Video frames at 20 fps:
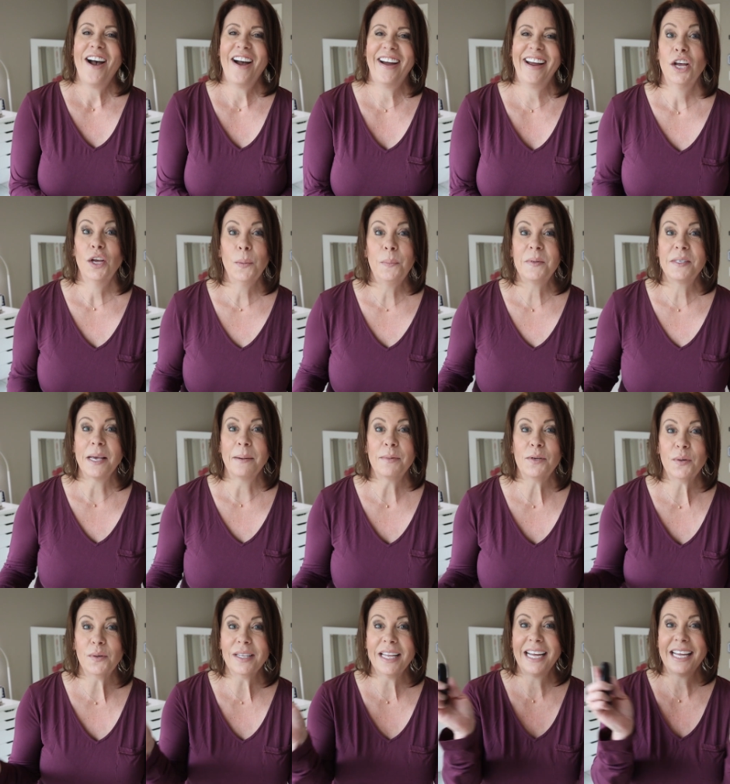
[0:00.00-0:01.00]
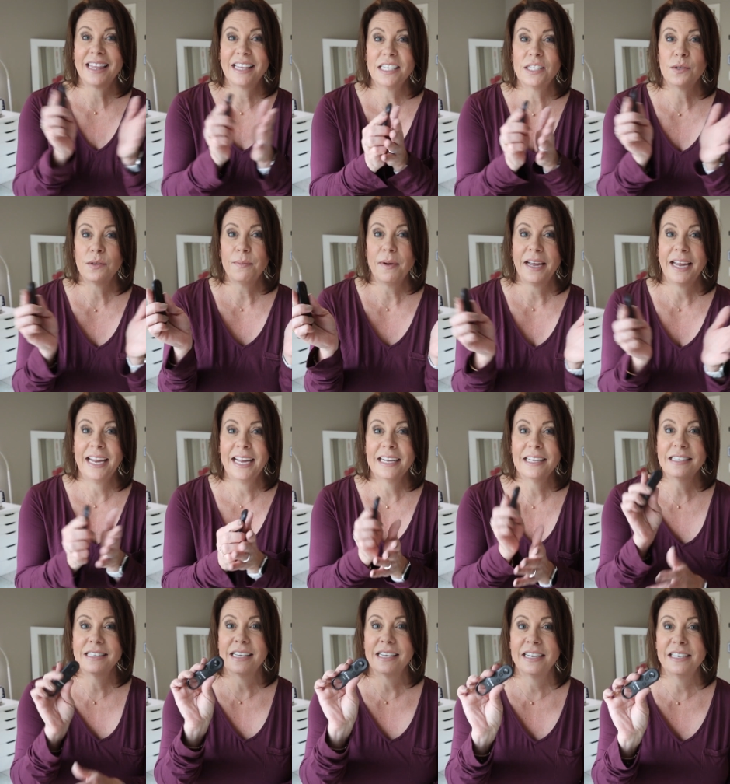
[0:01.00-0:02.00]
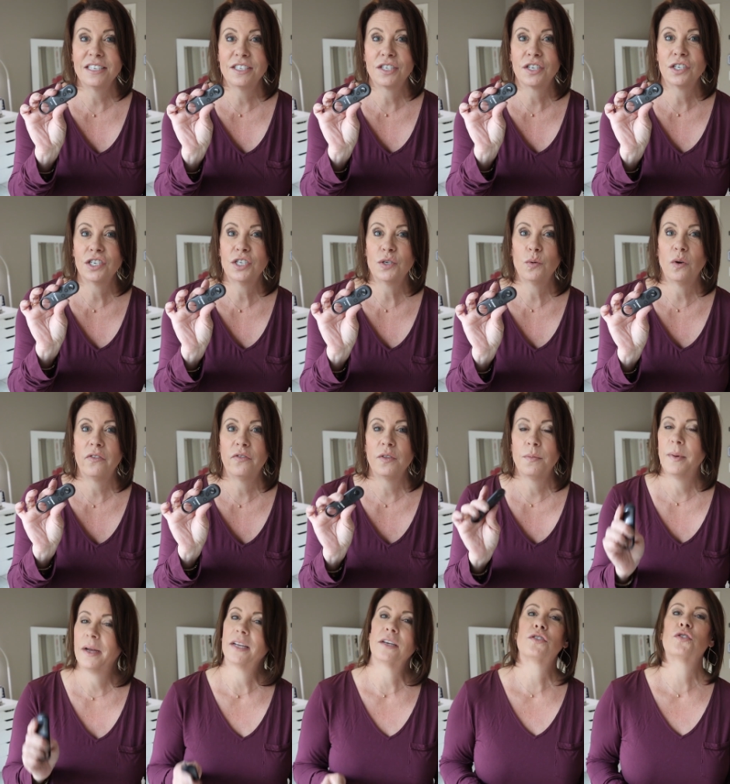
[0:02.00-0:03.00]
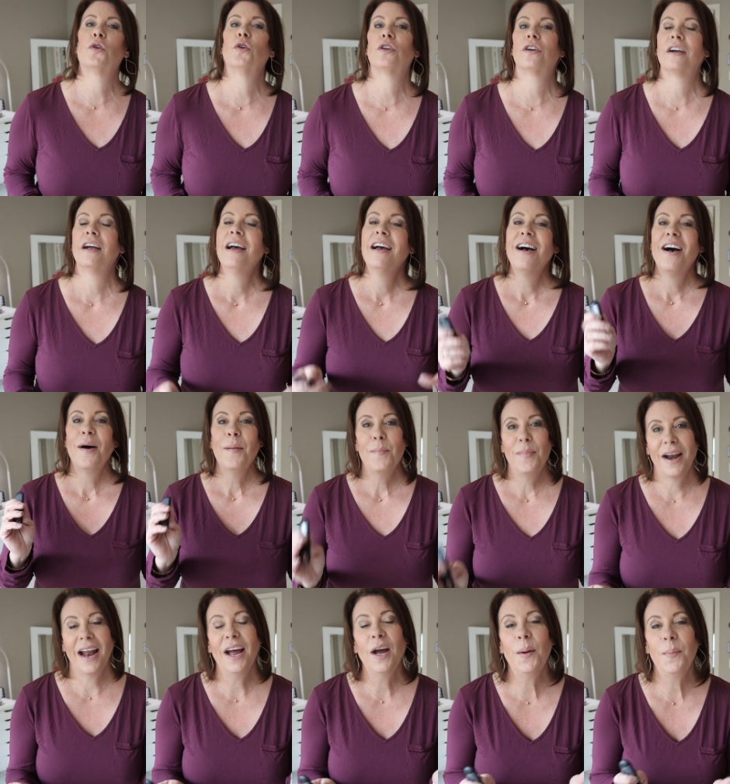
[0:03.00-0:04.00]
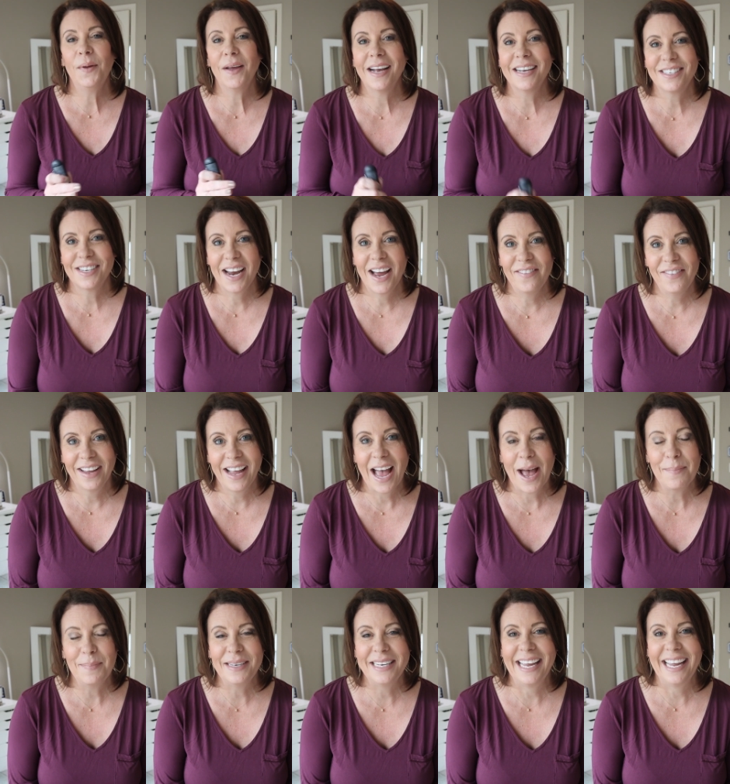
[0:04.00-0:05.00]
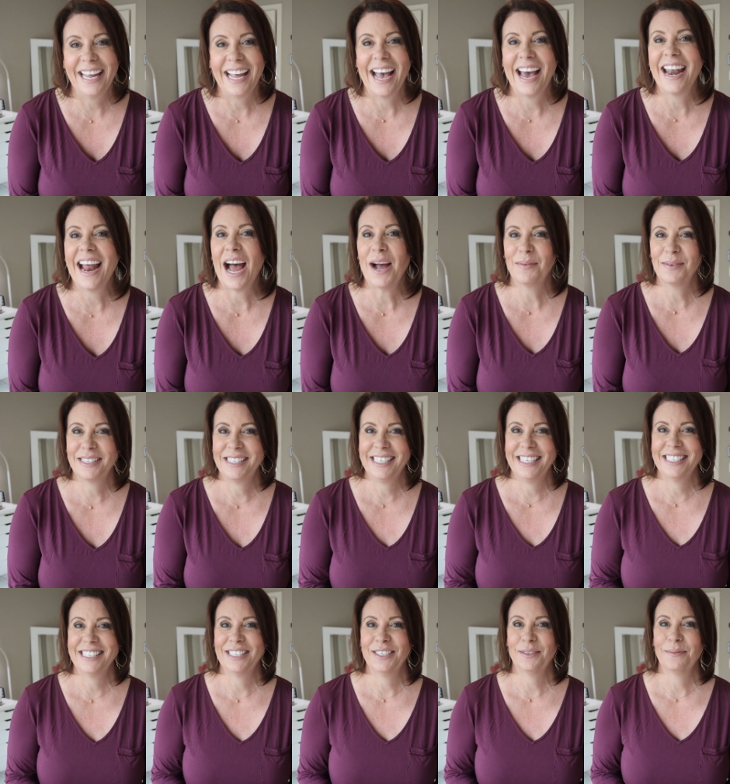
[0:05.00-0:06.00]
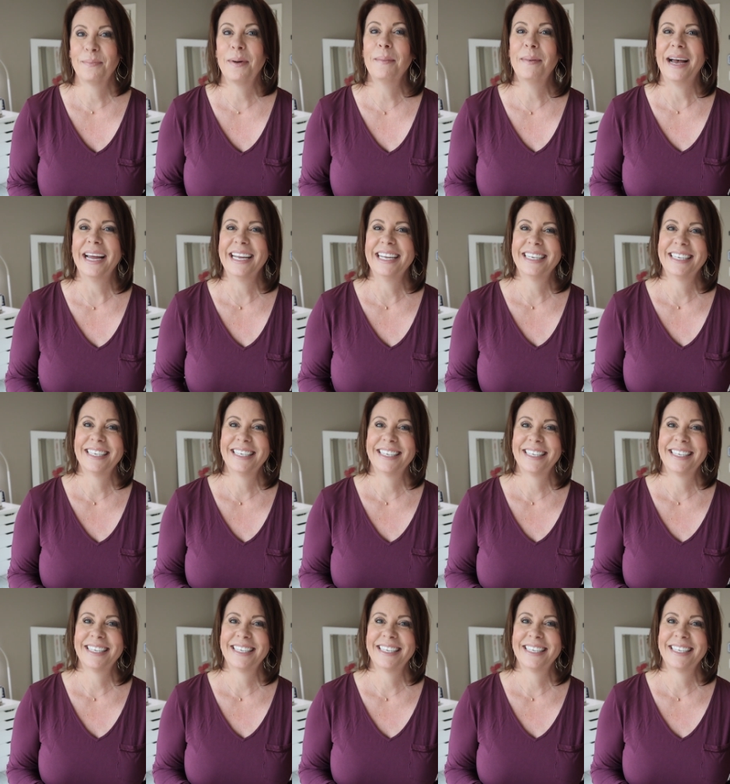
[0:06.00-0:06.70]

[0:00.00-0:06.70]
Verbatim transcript: Uh, oops, I'm doing like this with my hands and I just turned you off with my controller. But I hope you guys are having a happy day and I will see you soon. Bye-bye.